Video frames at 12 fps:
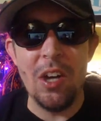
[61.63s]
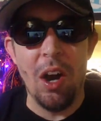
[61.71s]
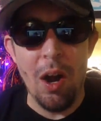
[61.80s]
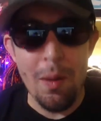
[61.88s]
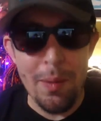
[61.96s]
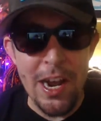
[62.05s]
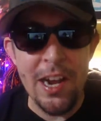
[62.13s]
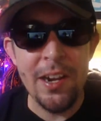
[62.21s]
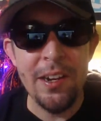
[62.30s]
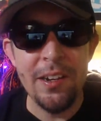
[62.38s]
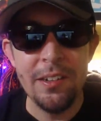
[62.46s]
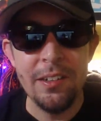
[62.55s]
are back.
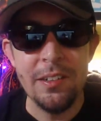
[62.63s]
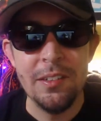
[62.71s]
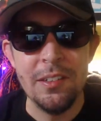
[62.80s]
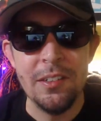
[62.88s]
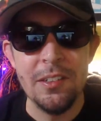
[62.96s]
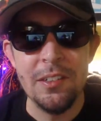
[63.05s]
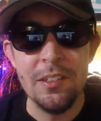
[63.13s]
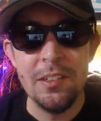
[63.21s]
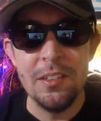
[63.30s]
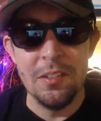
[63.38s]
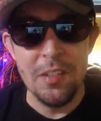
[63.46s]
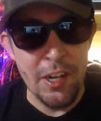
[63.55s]

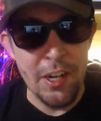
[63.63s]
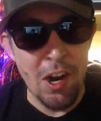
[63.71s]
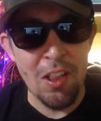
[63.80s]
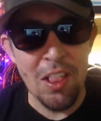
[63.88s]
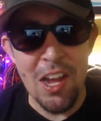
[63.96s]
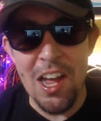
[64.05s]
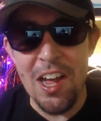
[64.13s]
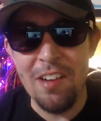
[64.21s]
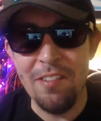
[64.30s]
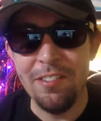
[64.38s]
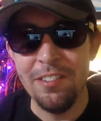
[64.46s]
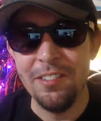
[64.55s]
They are
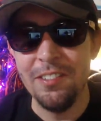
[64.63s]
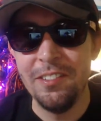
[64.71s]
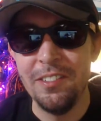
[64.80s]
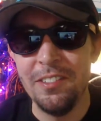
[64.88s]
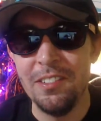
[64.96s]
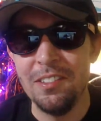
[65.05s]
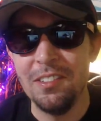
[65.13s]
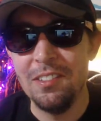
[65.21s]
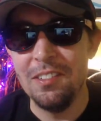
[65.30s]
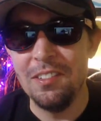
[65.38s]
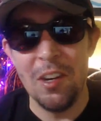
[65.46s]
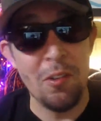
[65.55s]
live.
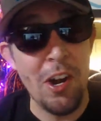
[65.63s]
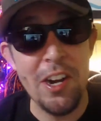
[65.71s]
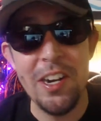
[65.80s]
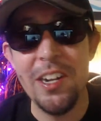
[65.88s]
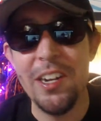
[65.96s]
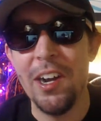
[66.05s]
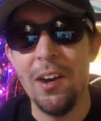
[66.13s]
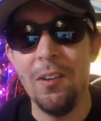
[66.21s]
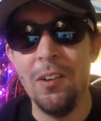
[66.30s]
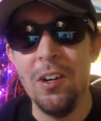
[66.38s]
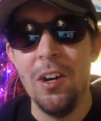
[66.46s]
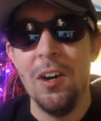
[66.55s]
They're ready to go.
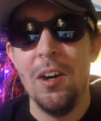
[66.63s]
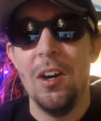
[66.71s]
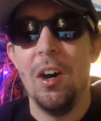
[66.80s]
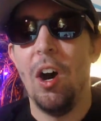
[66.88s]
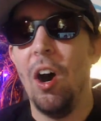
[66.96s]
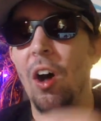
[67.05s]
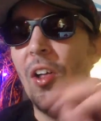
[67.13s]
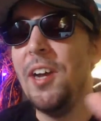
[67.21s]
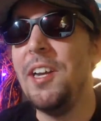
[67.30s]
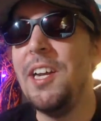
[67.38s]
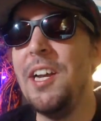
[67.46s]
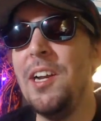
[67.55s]
All I
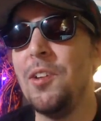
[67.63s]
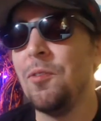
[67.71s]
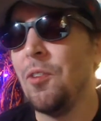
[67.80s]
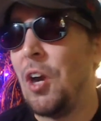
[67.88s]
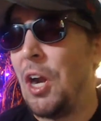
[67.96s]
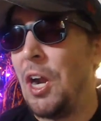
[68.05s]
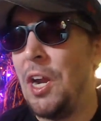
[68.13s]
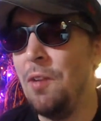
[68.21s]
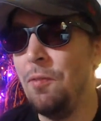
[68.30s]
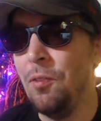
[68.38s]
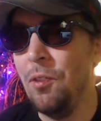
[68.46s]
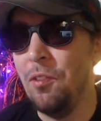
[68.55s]
need is for a
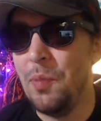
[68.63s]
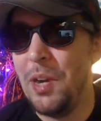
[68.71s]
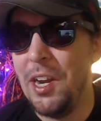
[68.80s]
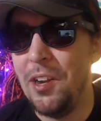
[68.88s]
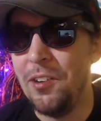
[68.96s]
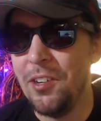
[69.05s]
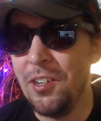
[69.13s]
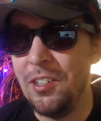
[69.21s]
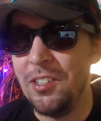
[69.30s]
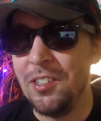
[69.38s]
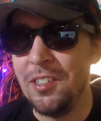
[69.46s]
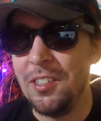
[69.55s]
handful of
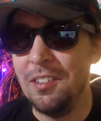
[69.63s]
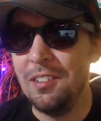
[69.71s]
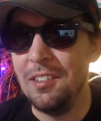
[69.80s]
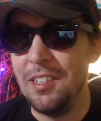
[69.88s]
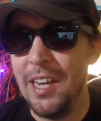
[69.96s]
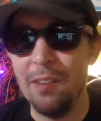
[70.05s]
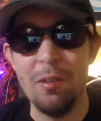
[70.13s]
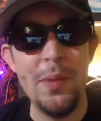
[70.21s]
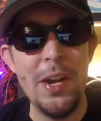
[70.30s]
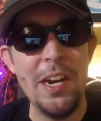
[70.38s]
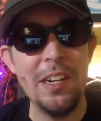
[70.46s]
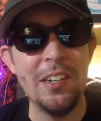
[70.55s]
managers yet
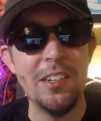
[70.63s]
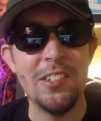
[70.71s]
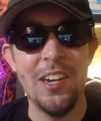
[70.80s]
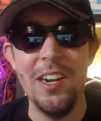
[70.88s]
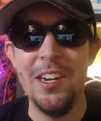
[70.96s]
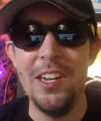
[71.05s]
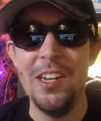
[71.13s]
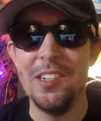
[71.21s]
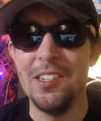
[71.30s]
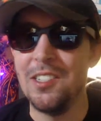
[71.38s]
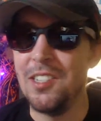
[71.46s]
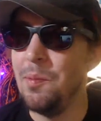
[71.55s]
remaining to sign in to
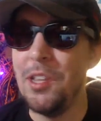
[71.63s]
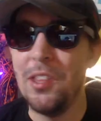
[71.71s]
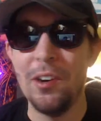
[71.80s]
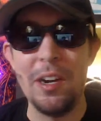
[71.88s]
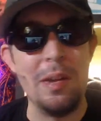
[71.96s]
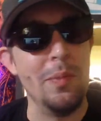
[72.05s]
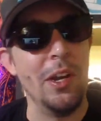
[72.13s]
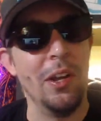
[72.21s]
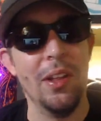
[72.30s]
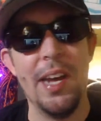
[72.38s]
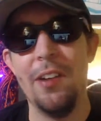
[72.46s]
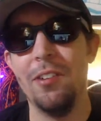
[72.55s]
send me their email
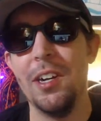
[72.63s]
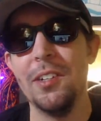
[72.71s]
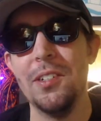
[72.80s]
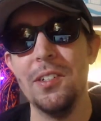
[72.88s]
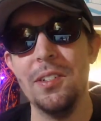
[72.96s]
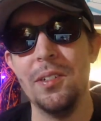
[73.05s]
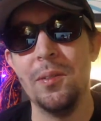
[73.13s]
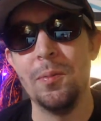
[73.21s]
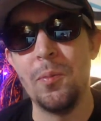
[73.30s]
addresses.